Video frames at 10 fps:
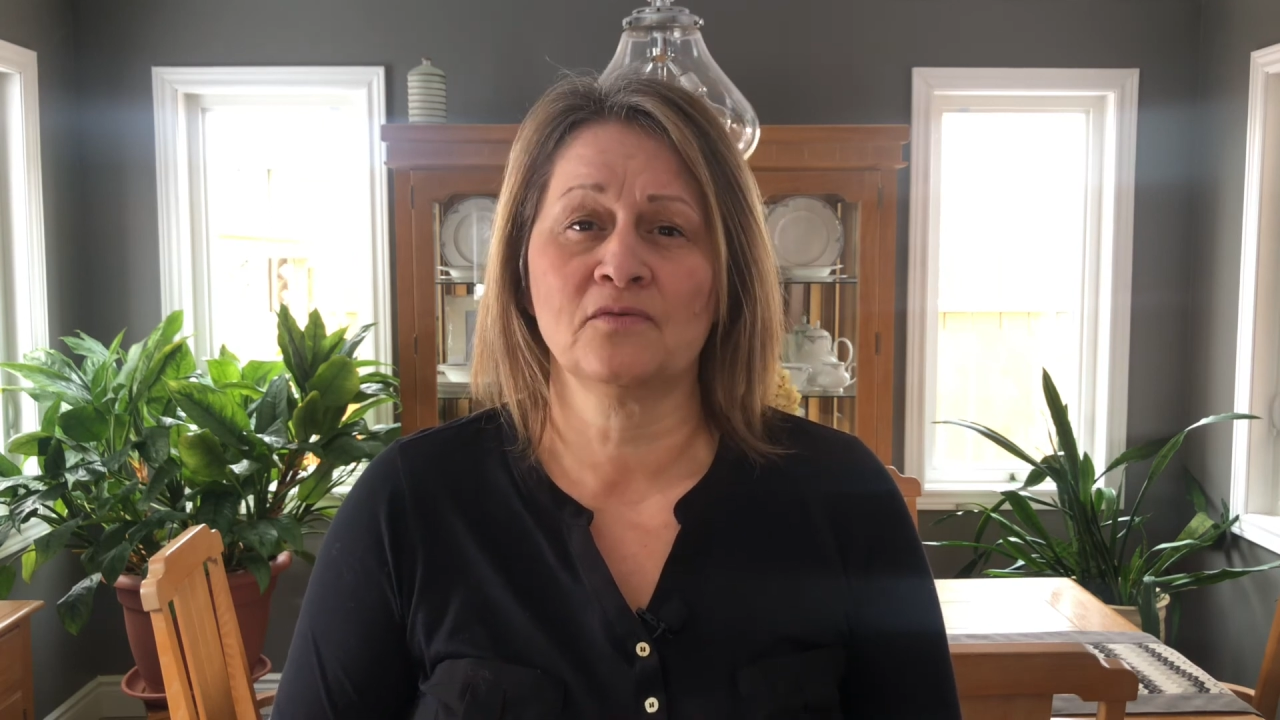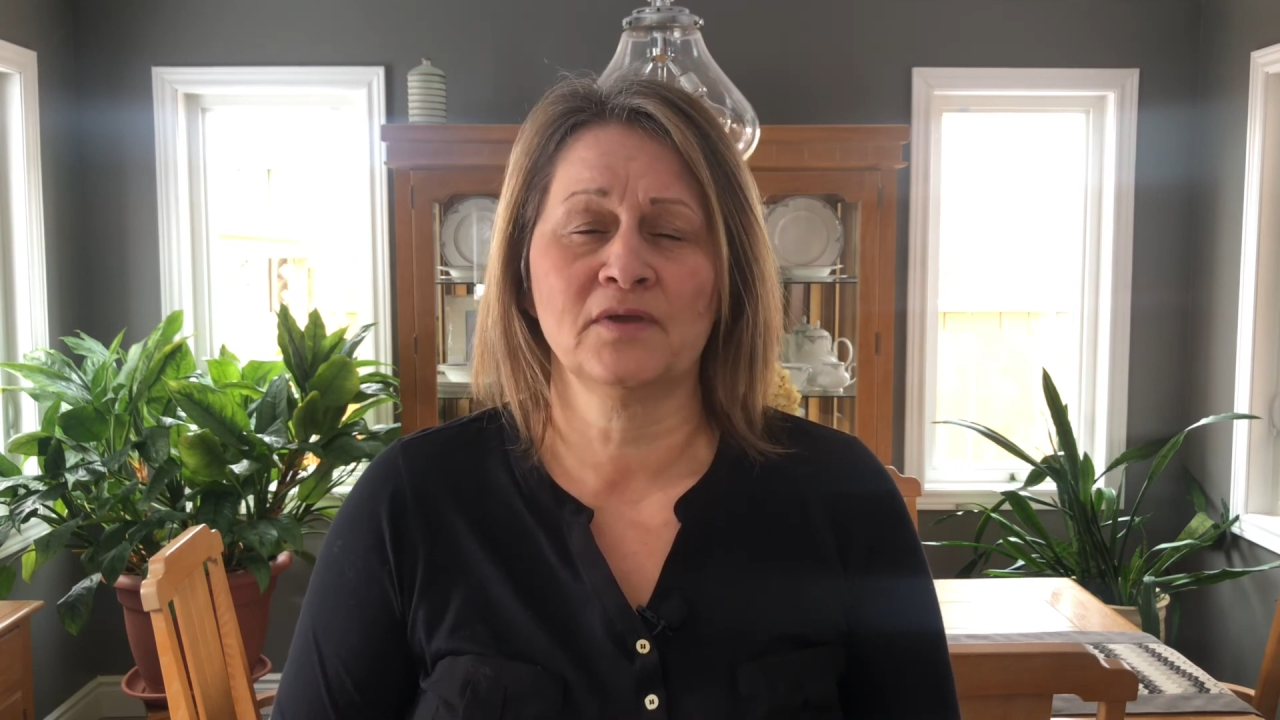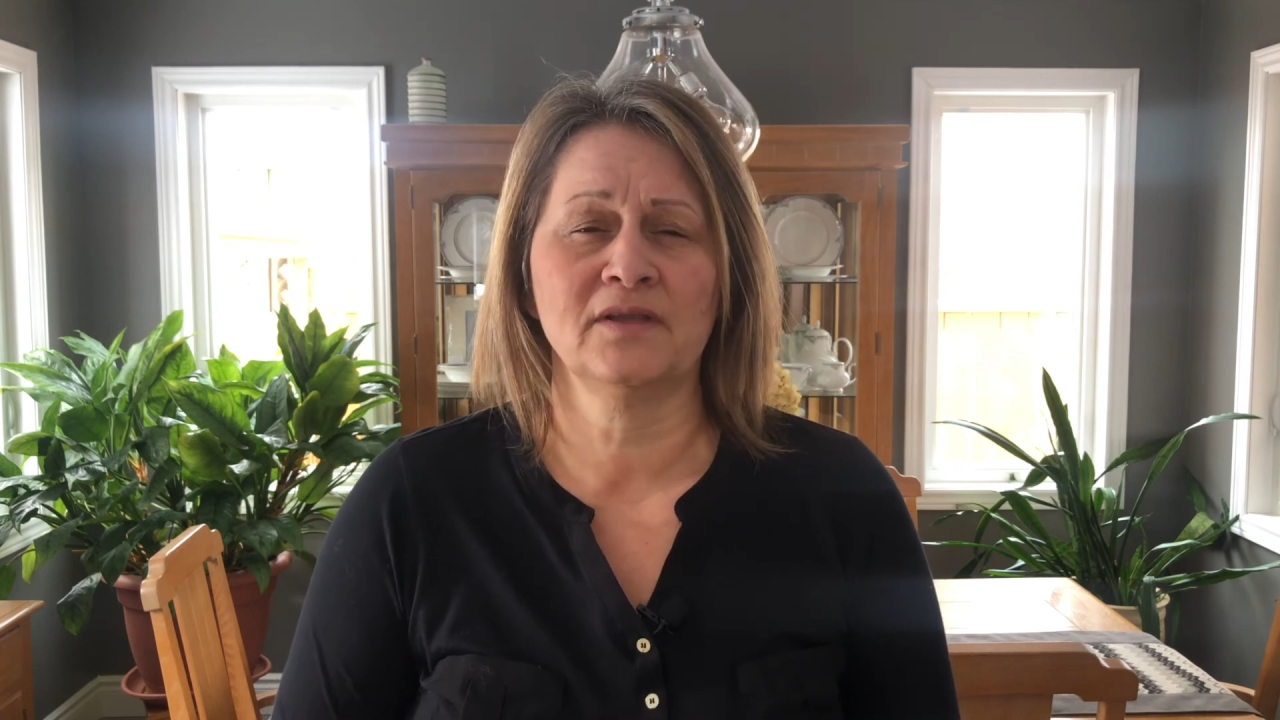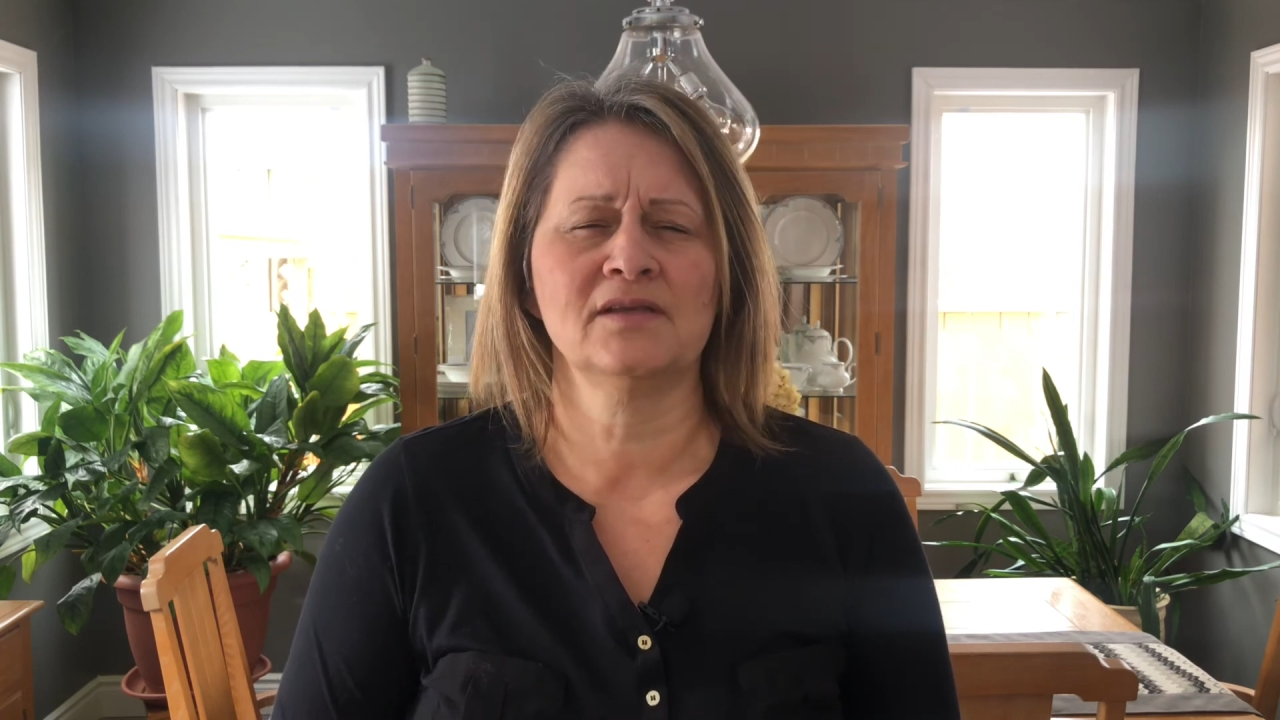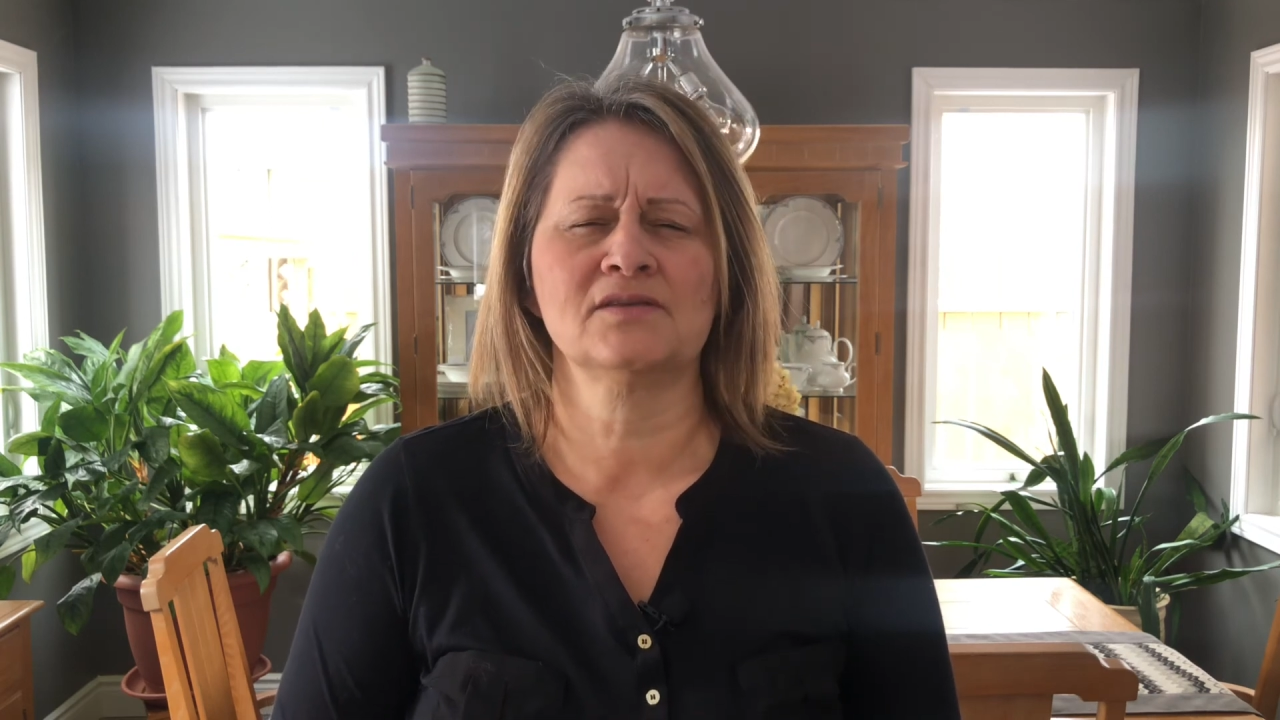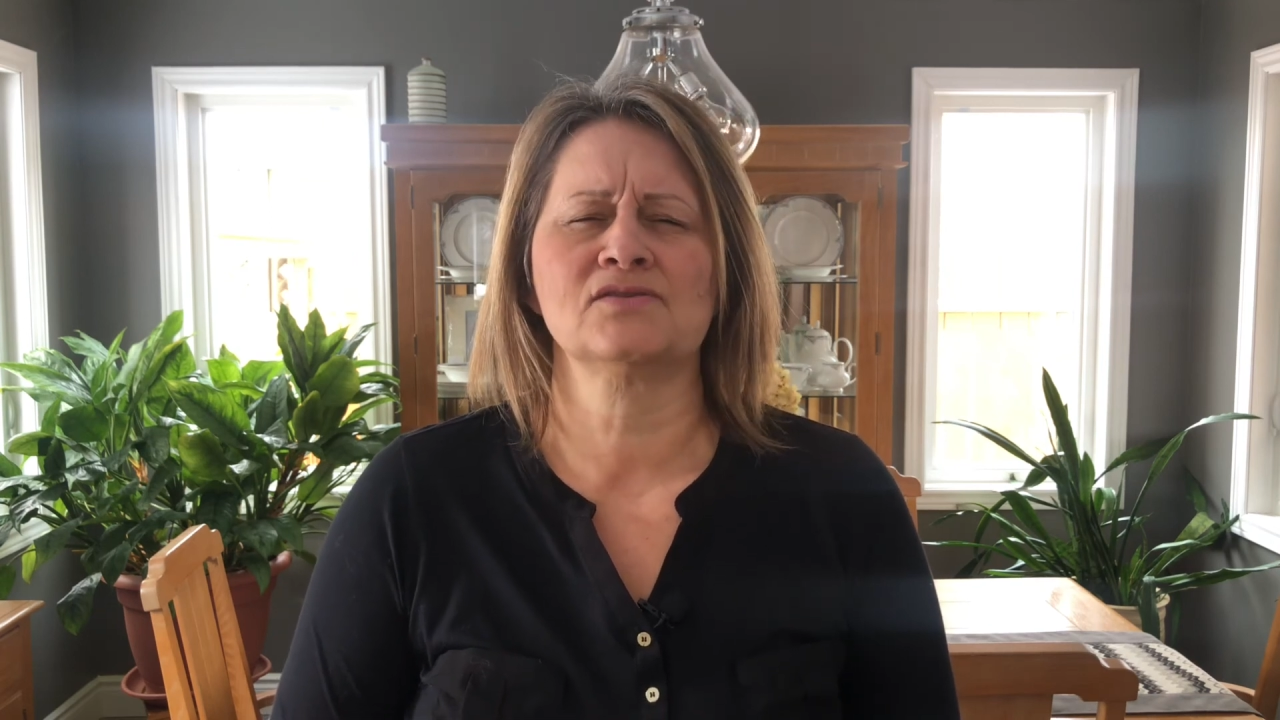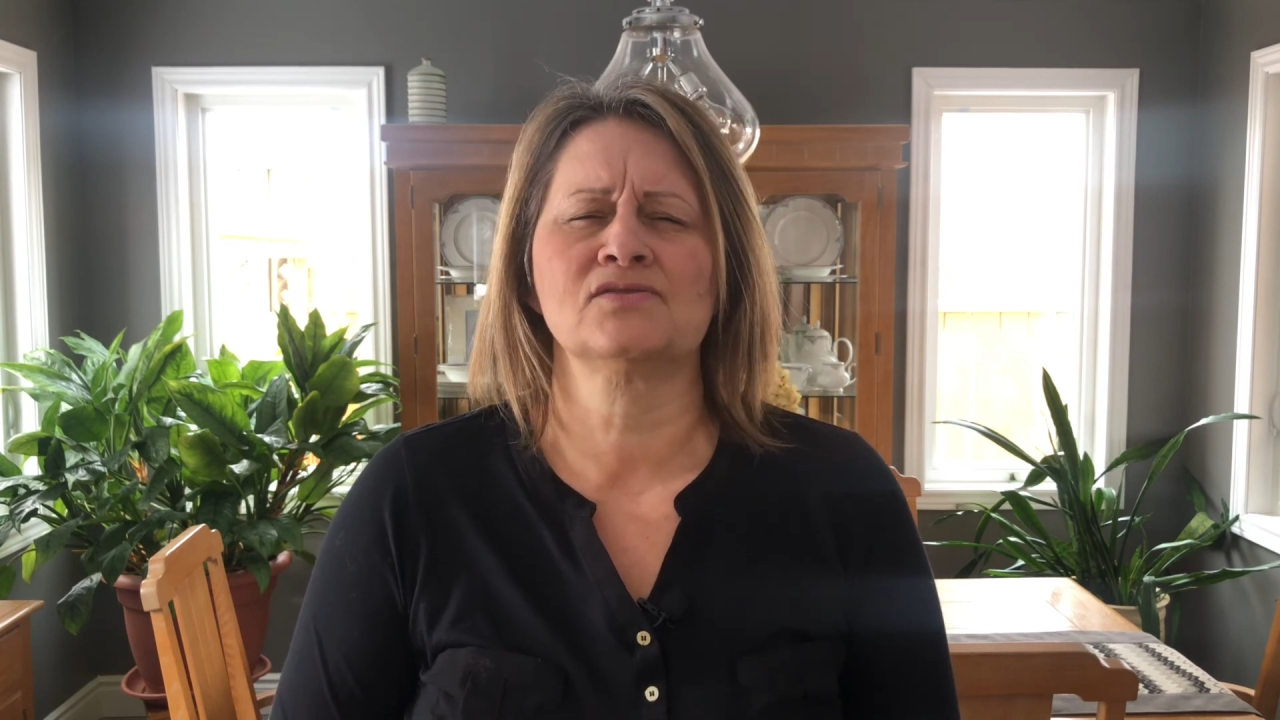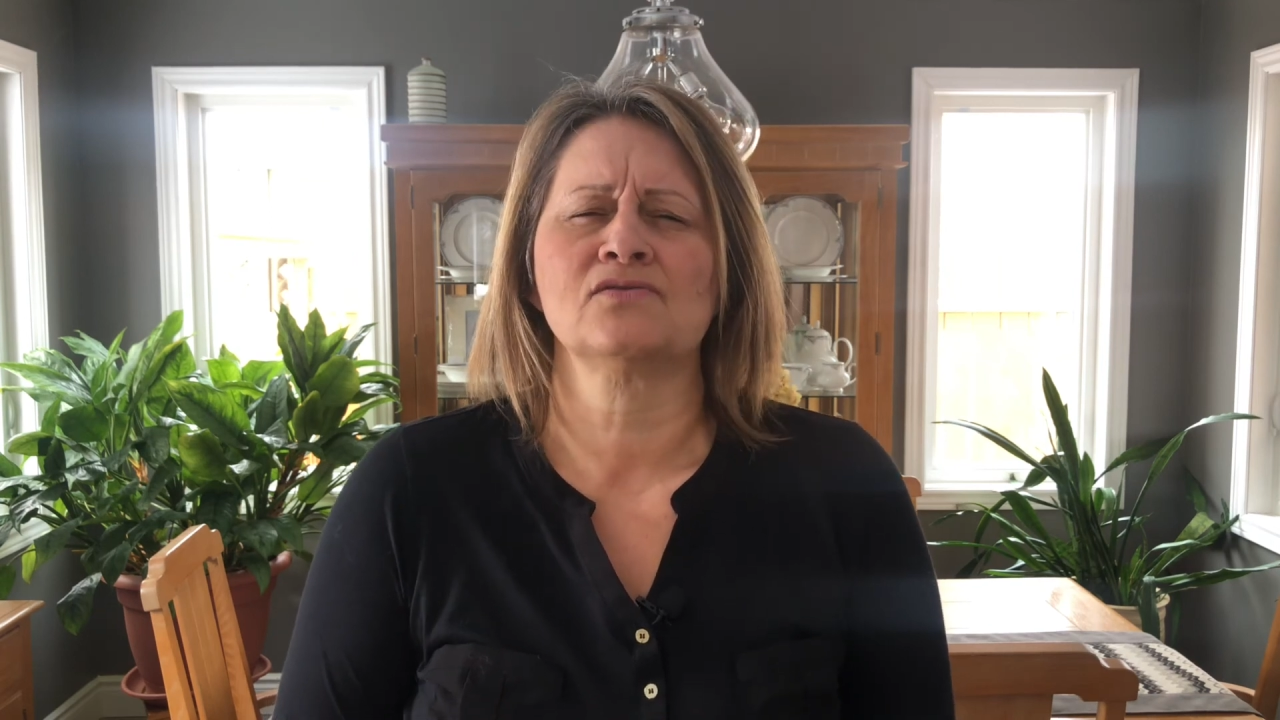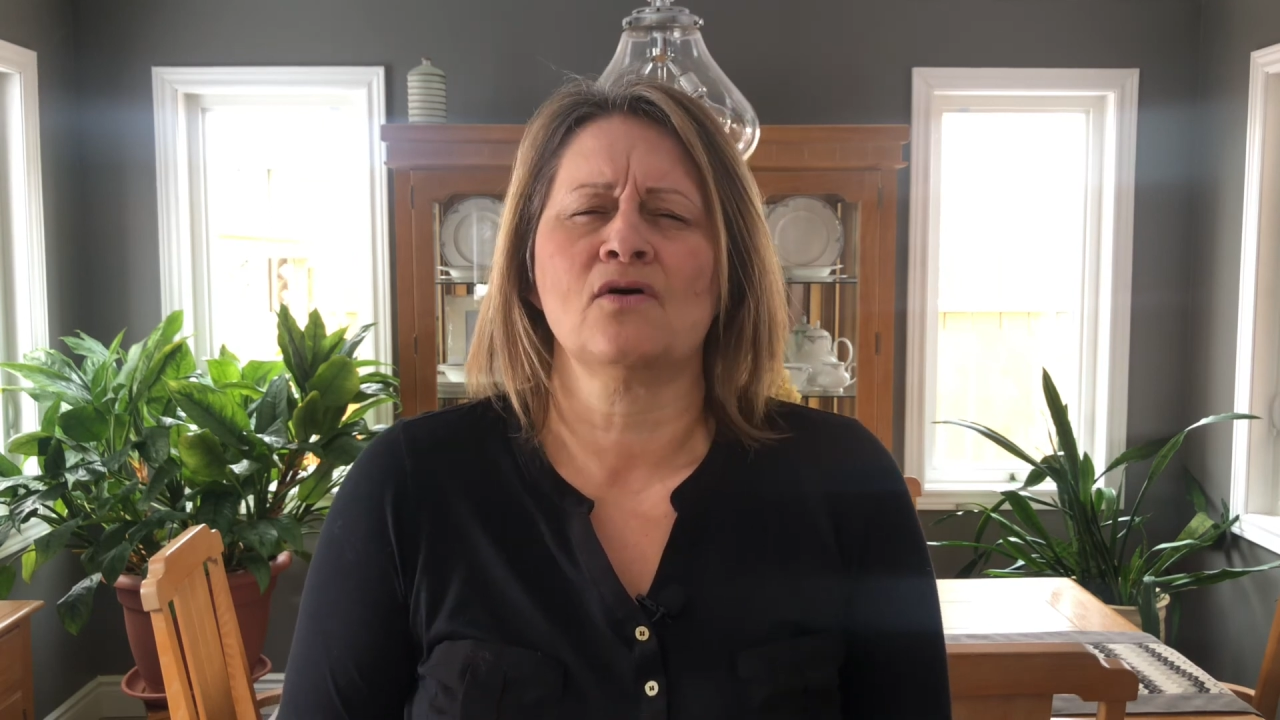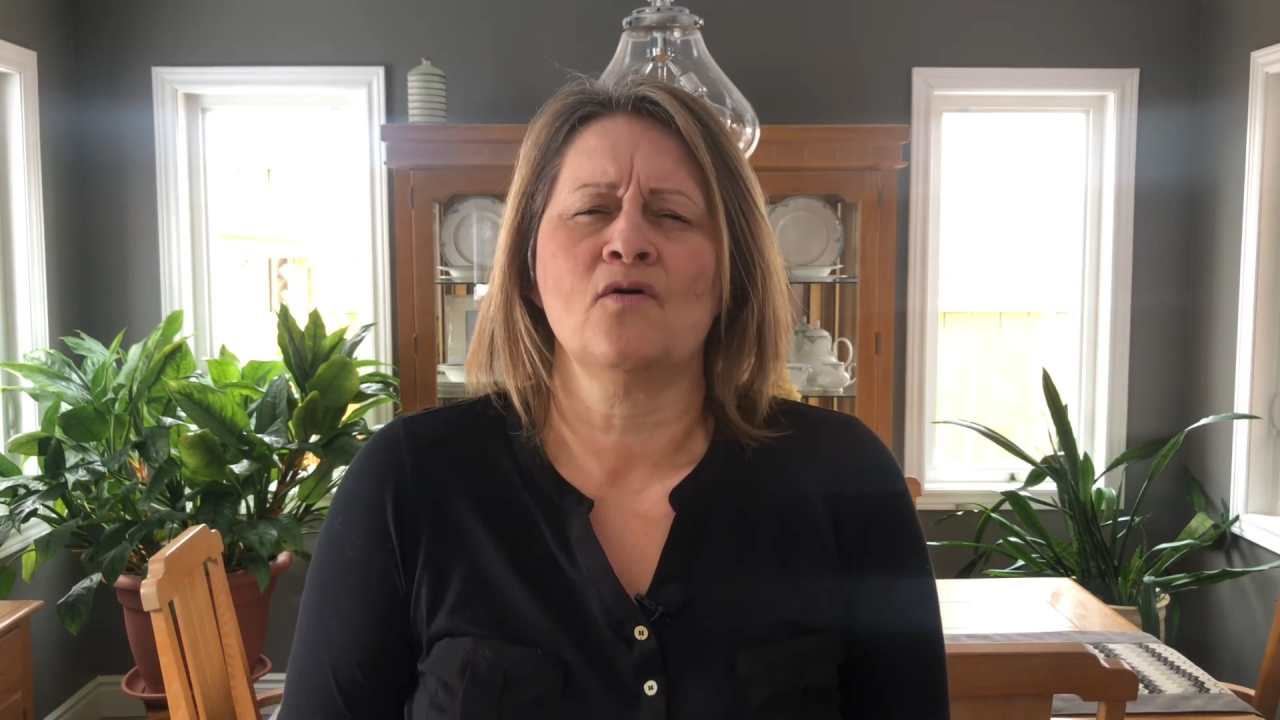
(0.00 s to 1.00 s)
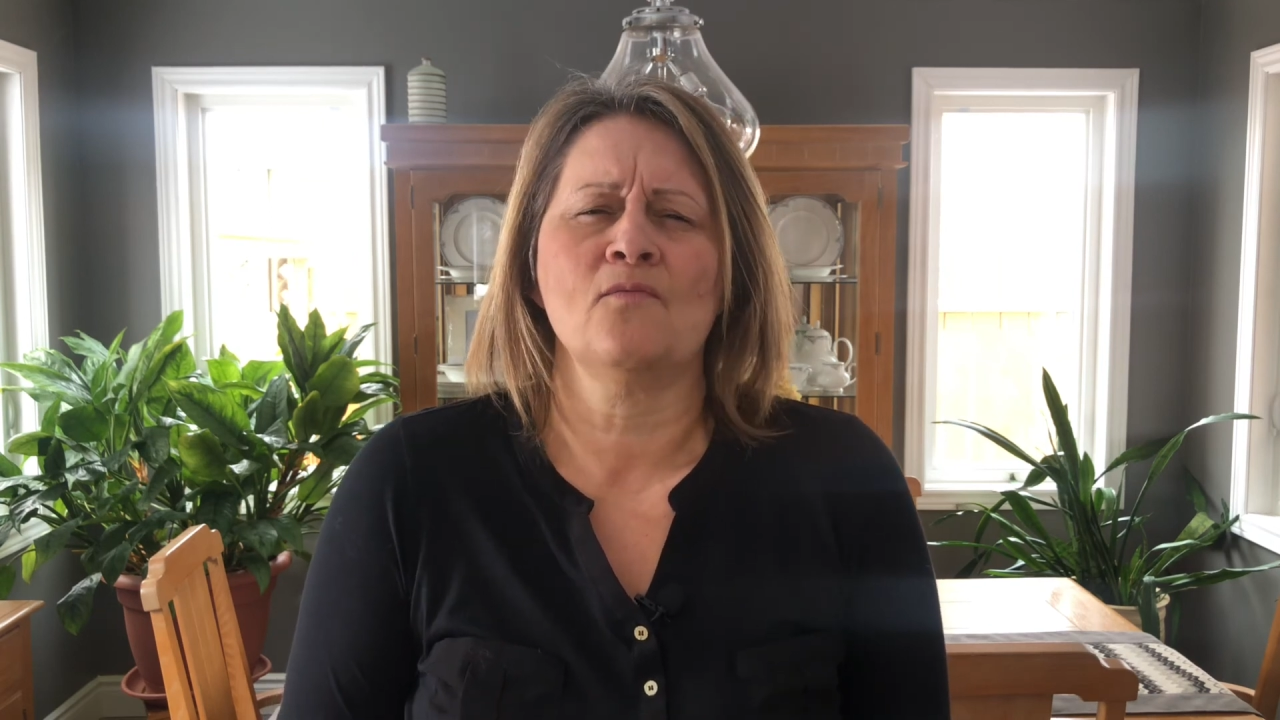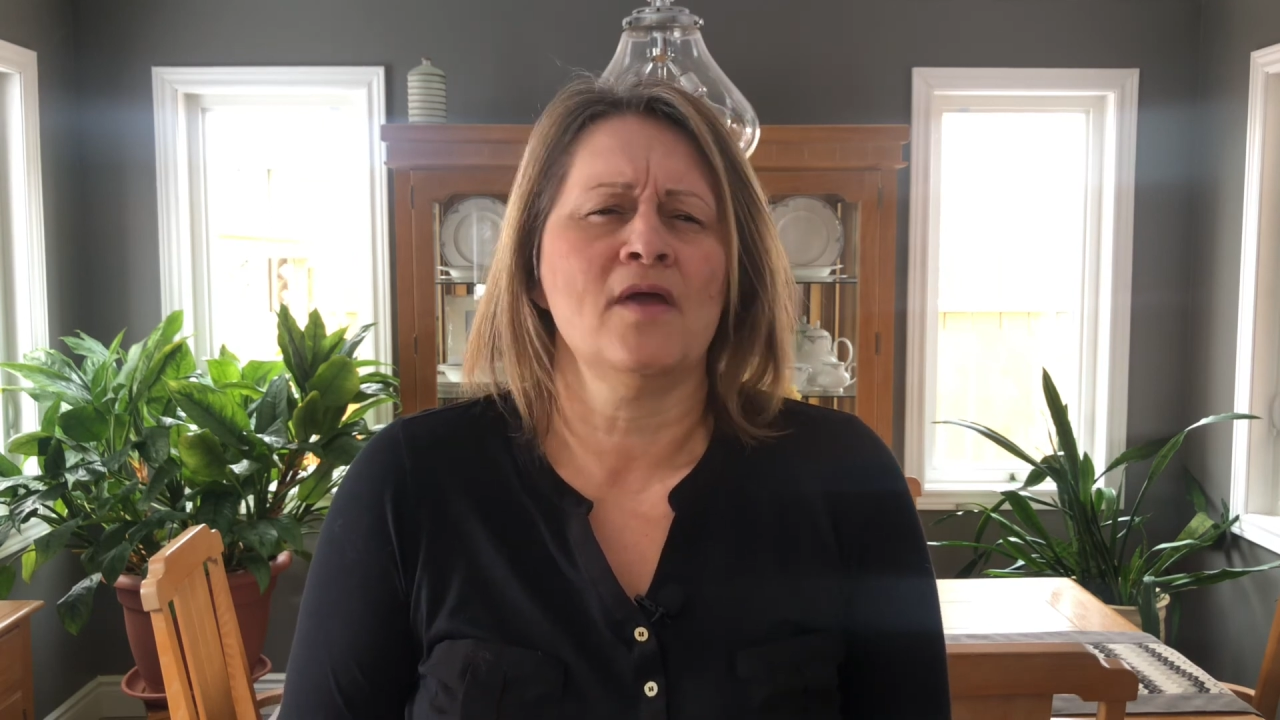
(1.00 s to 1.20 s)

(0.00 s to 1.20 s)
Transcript: release so